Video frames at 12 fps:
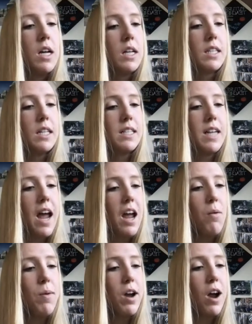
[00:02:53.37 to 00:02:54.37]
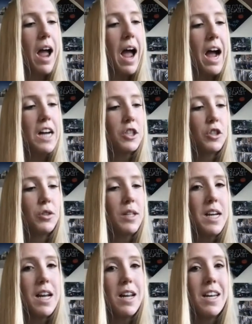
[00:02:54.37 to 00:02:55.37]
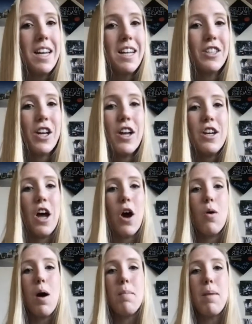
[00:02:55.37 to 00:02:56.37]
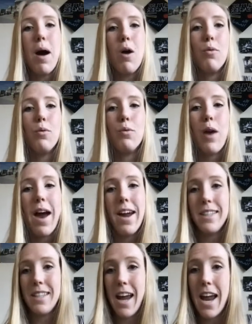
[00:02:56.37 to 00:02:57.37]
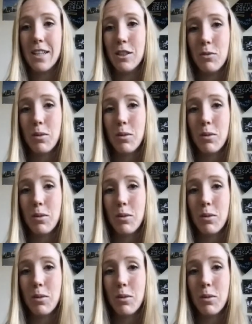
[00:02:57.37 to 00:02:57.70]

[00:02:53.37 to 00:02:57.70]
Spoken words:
Today, we are actually going to need to know about right angles.